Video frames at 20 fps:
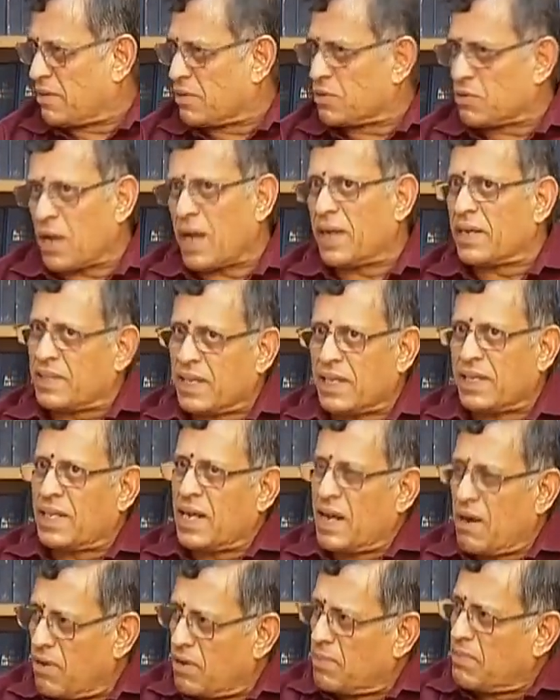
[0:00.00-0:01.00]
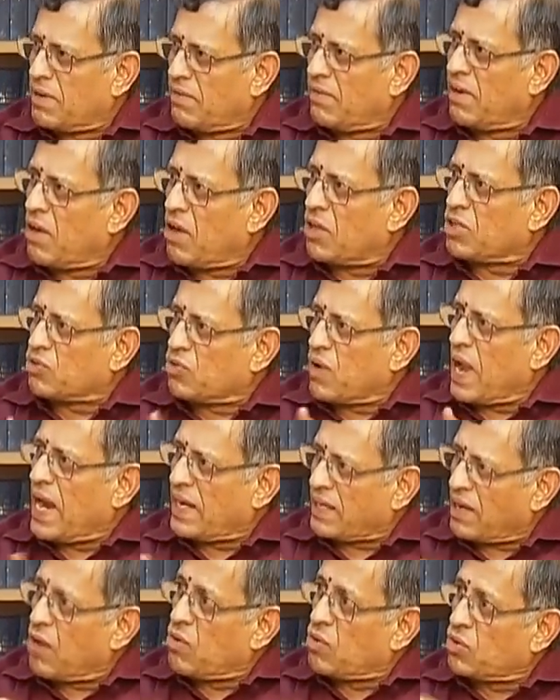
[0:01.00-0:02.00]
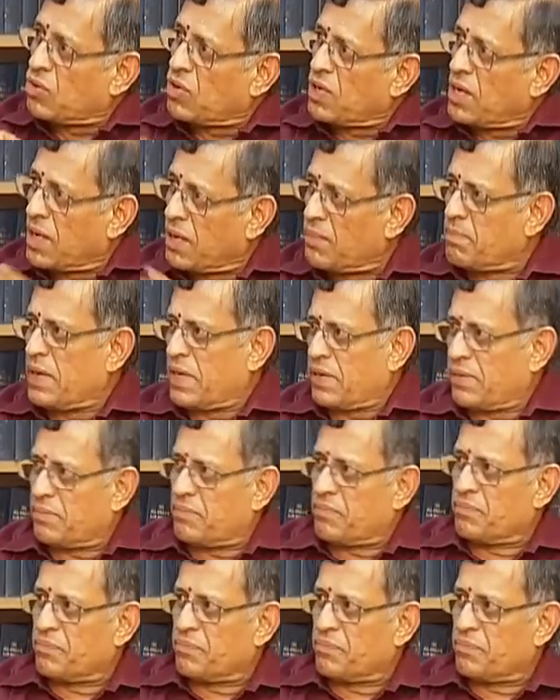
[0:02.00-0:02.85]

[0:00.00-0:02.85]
So, I think the government will also act out to curb it.